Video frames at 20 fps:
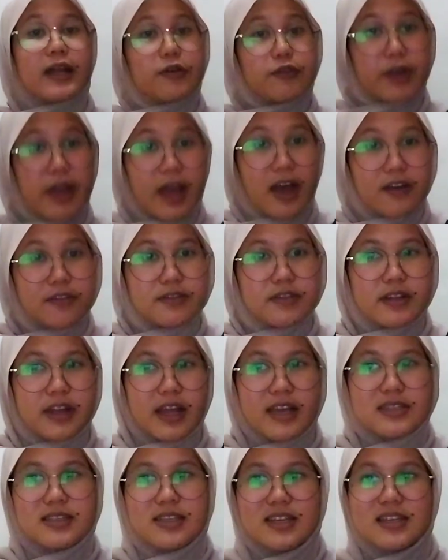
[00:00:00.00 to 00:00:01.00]
We have
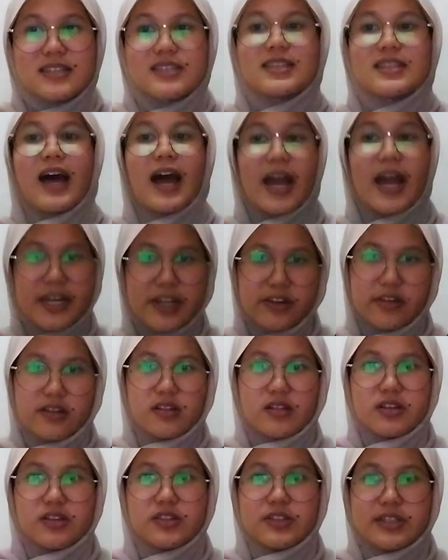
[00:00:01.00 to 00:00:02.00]
next is
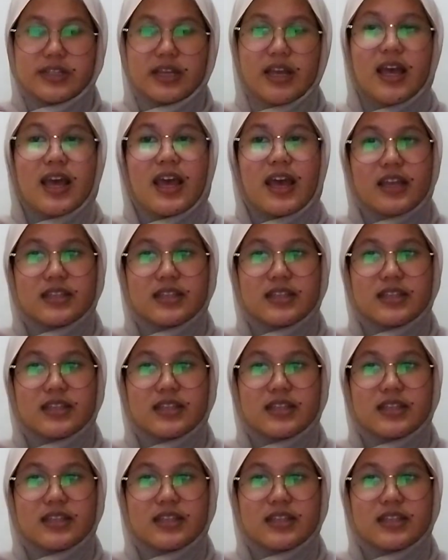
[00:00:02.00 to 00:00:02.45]
ideology.